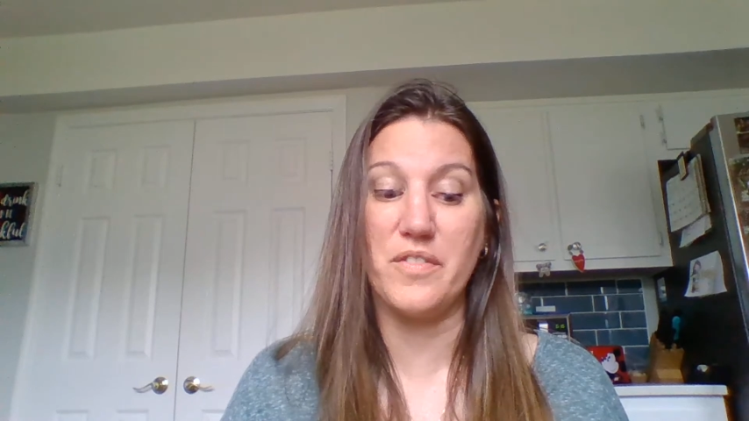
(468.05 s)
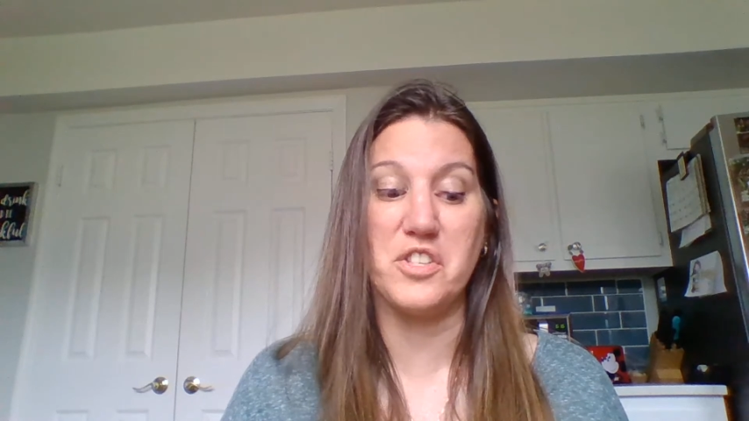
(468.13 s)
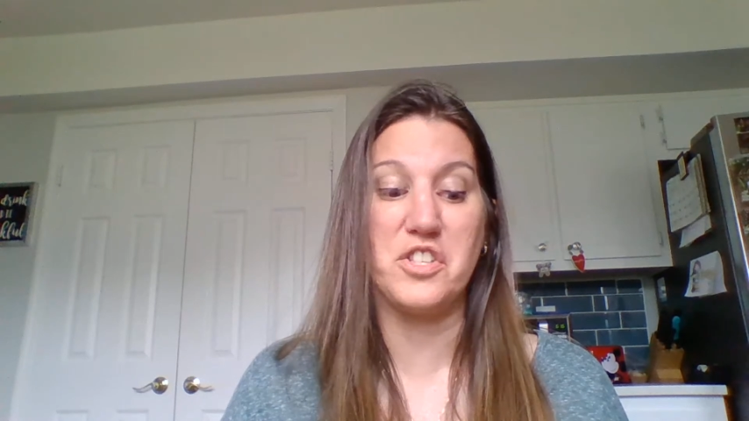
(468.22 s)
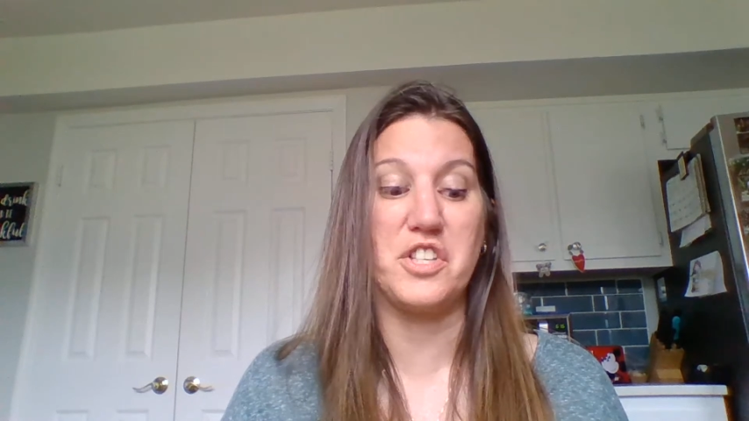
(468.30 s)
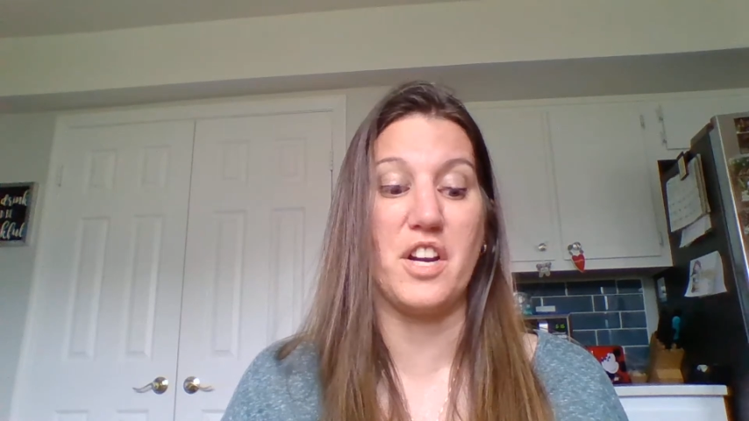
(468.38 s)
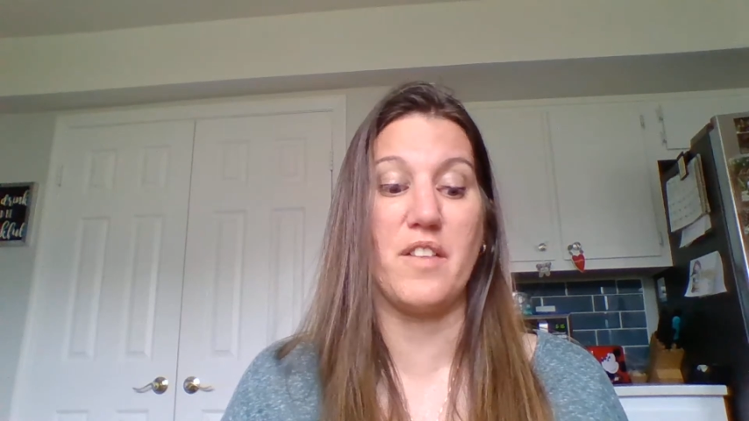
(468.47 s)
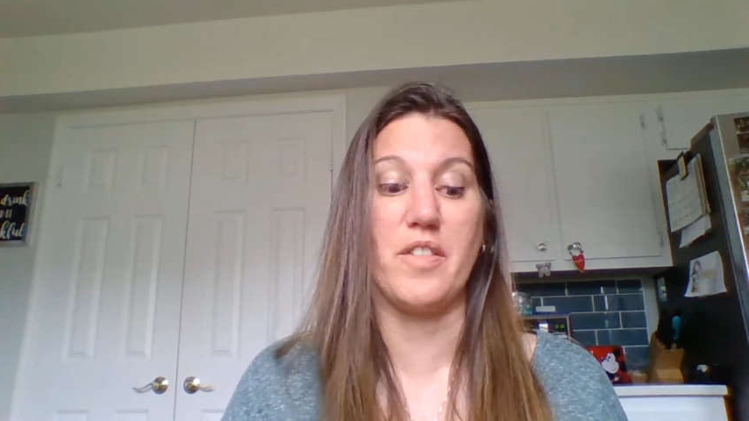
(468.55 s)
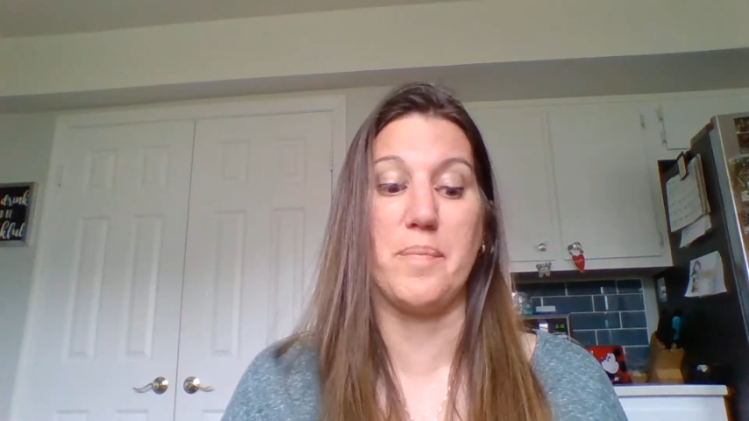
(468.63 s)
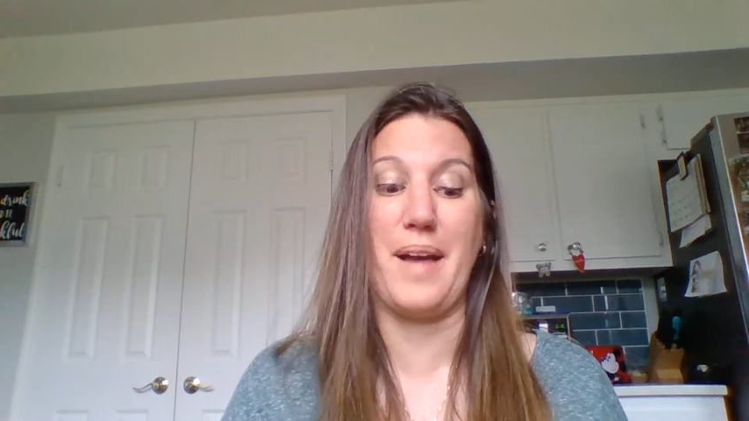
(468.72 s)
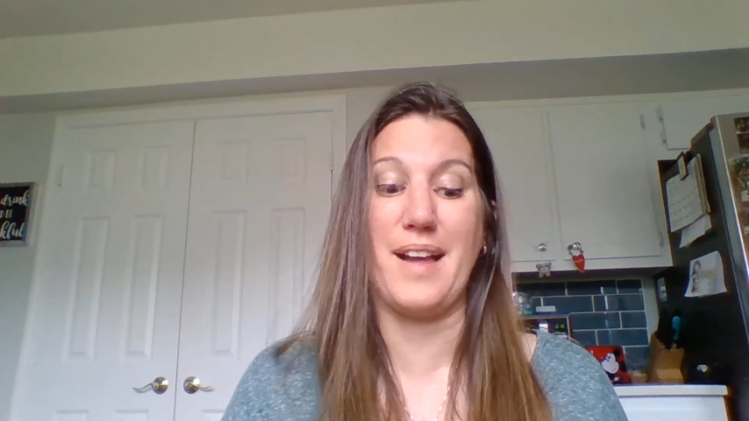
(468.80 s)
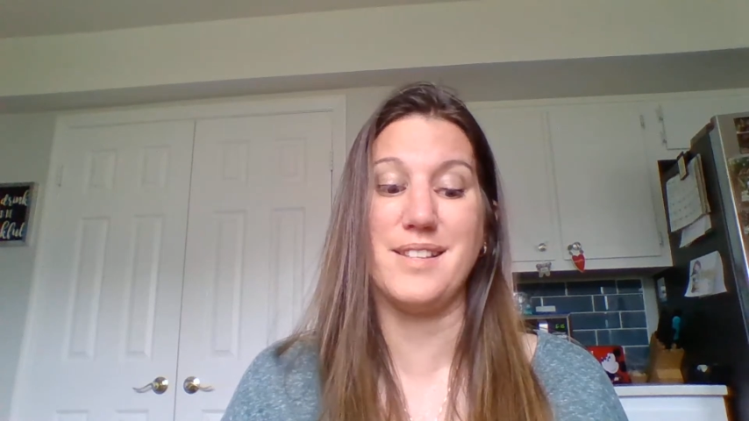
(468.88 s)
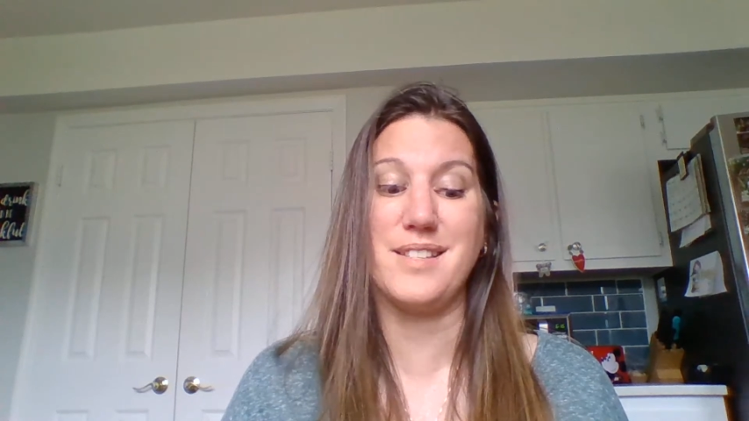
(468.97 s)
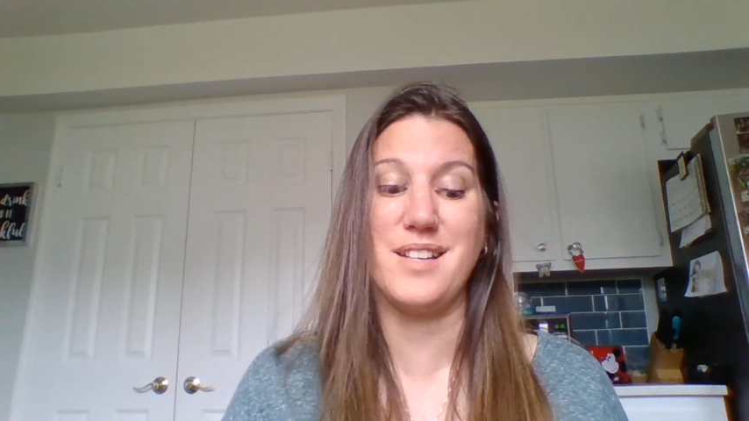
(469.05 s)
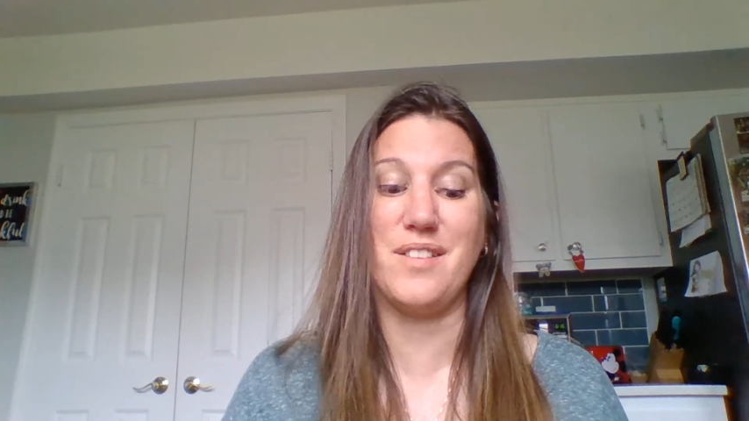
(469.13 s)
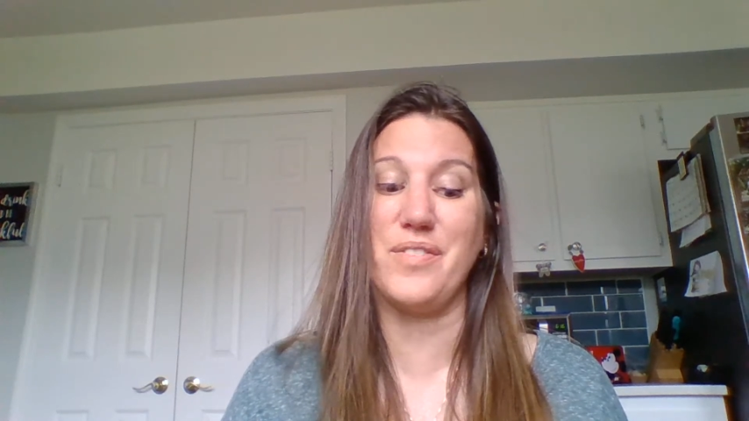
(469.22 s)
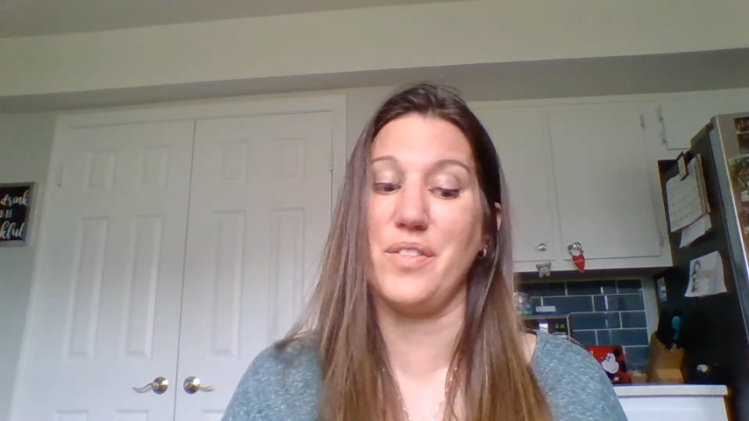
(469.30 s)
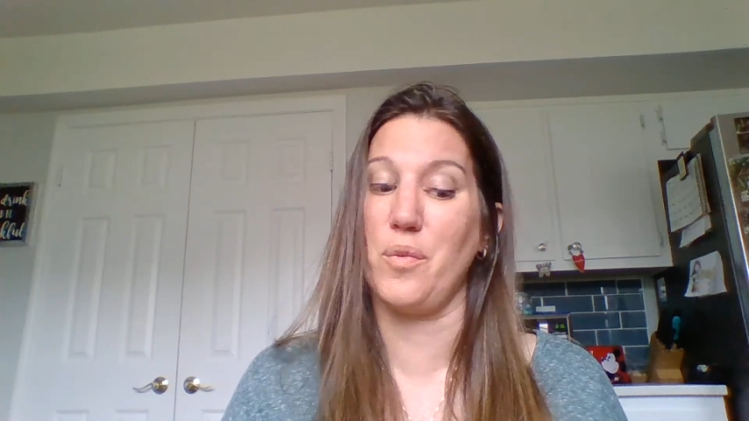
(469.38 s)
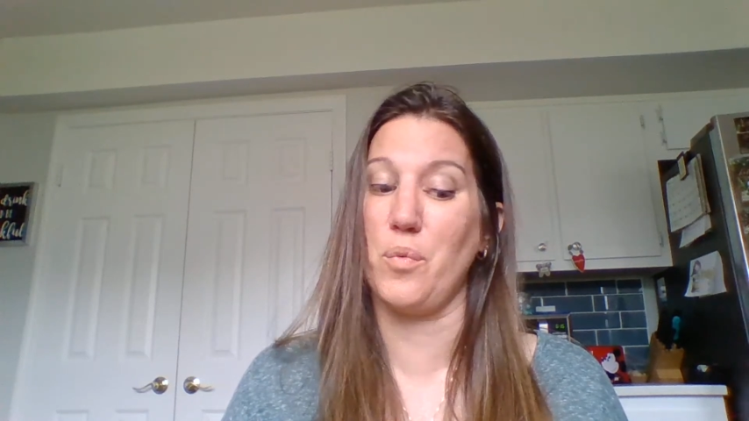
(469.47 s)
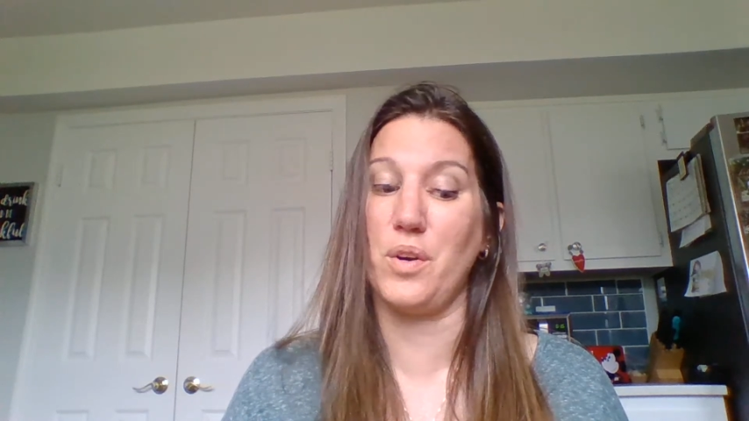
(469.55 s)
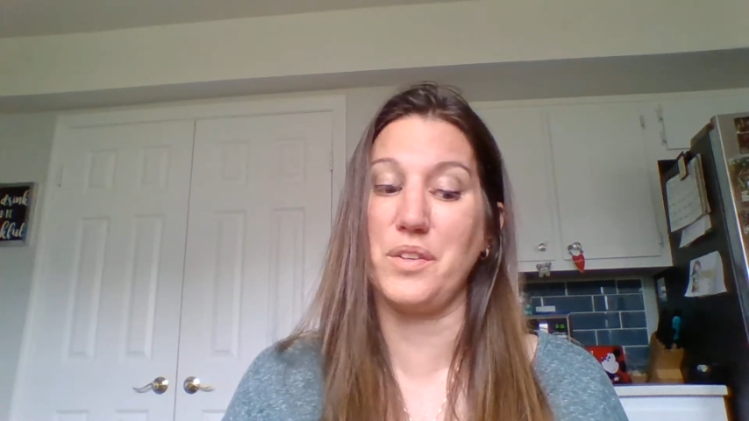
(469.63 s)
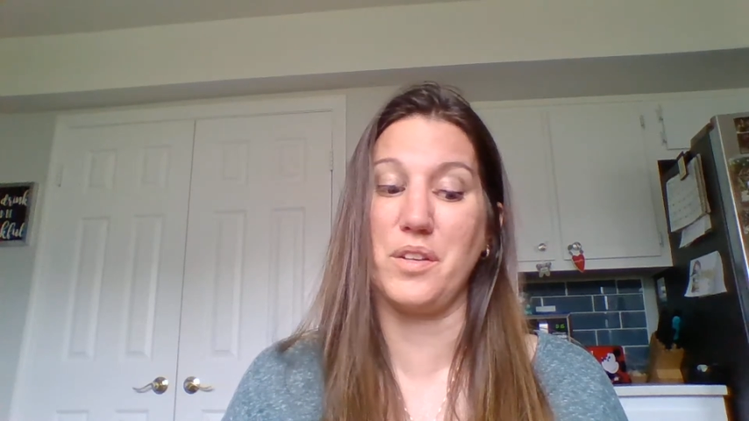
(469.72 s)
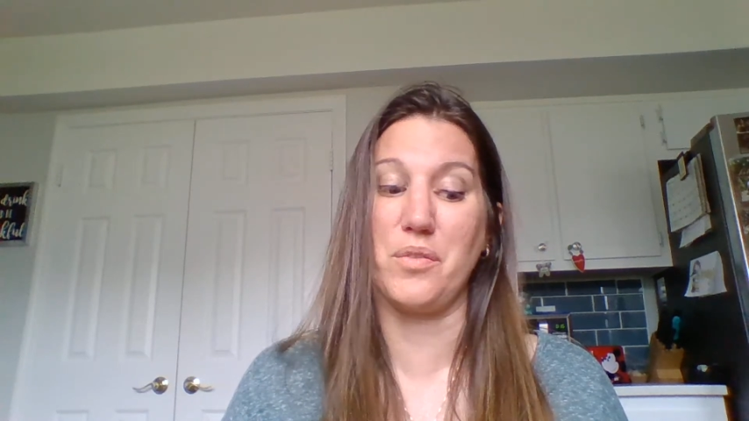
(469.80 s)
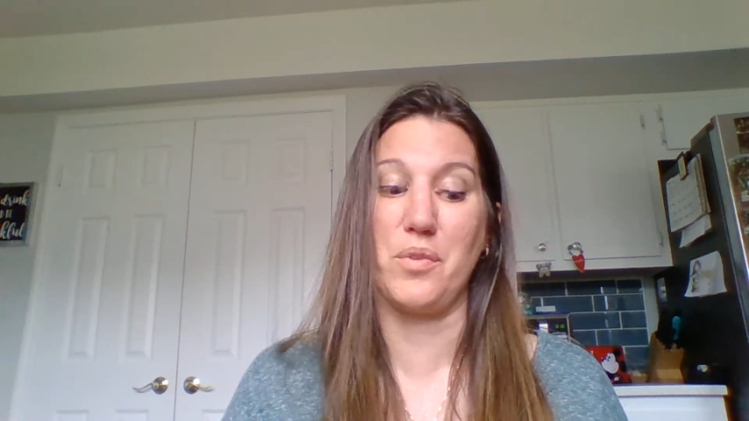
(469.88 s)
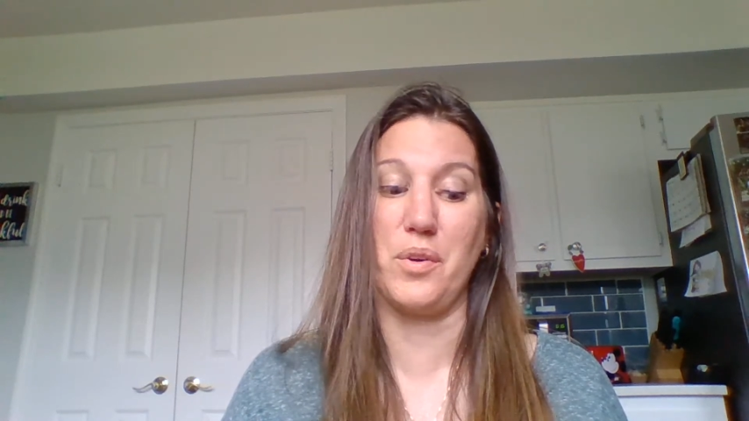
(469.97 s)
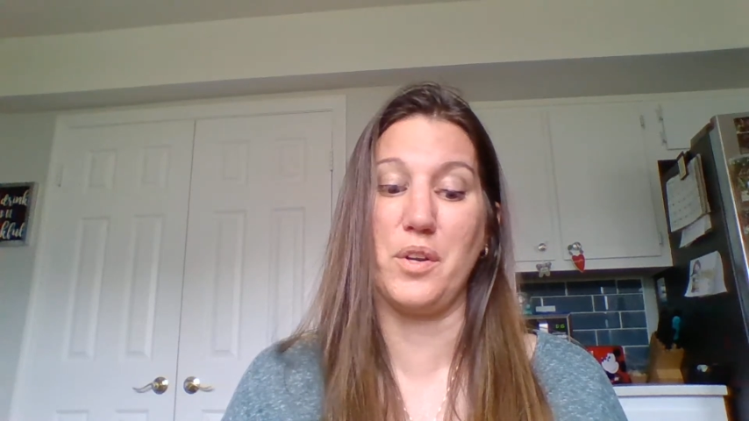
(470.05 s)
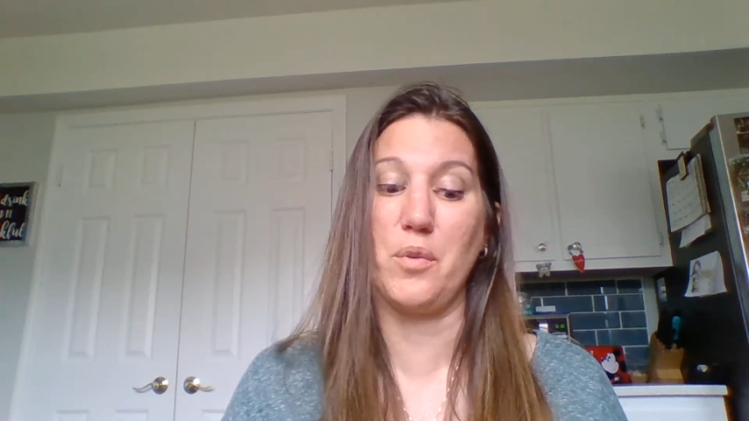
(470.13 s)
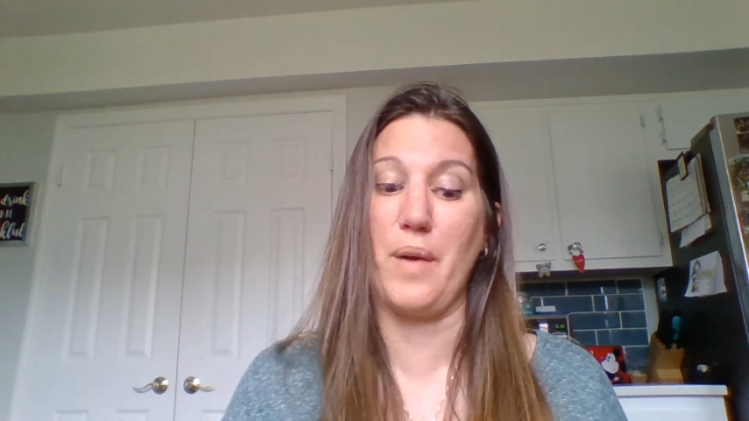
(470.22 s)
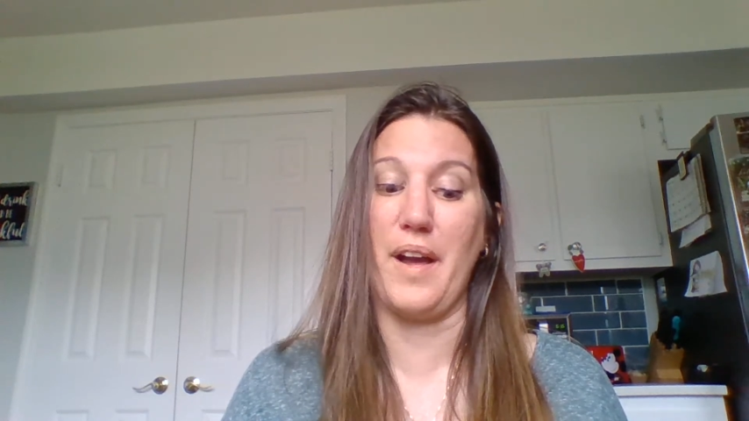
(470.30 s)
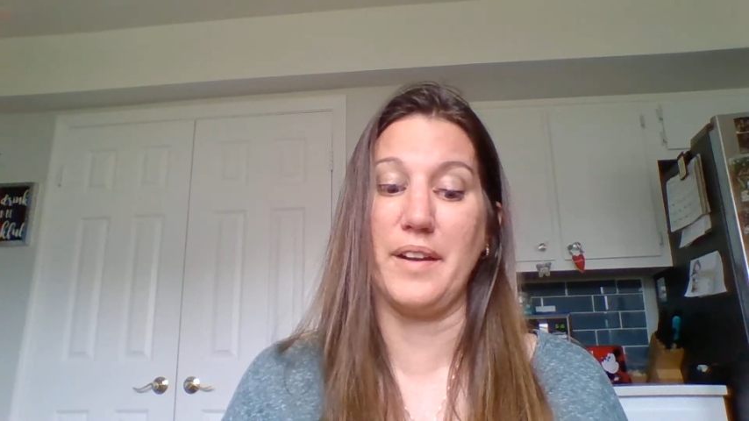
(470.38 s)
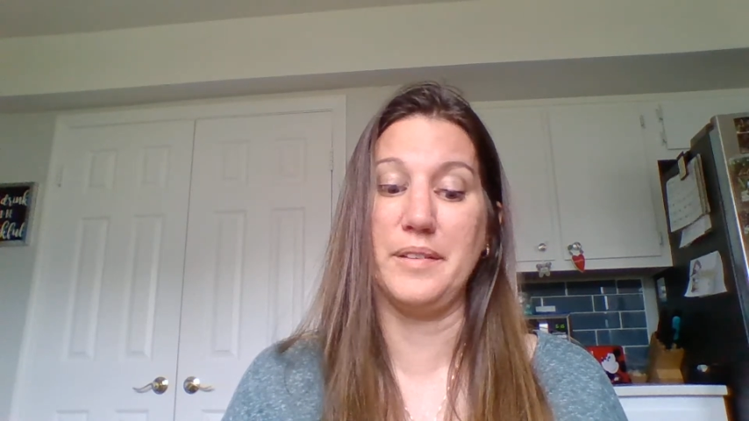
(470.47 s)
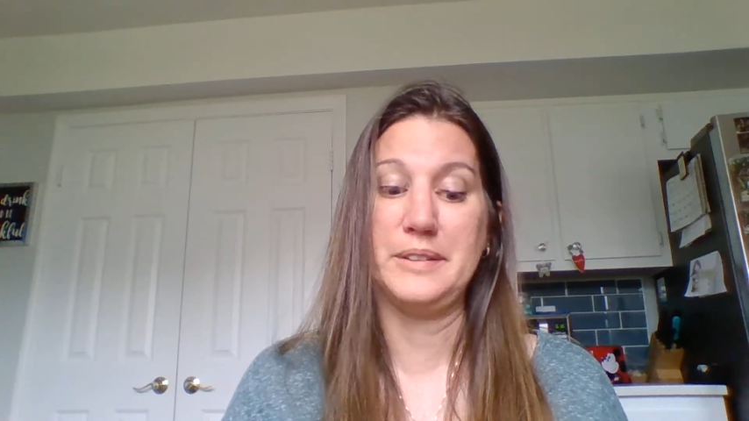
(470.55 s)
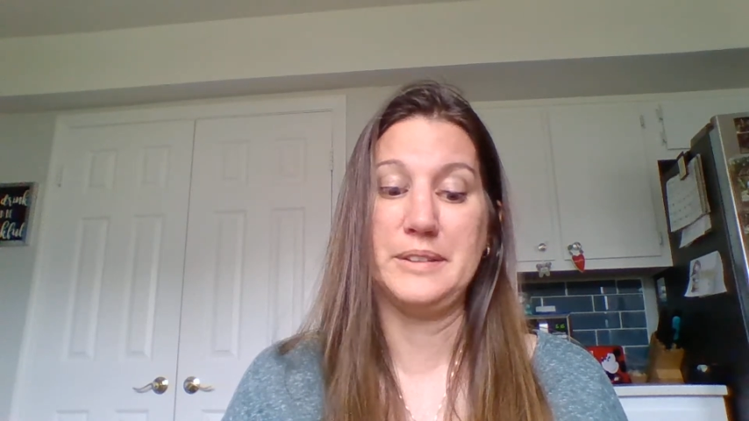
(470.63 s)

his share of the bad stuff than the world can throw your way.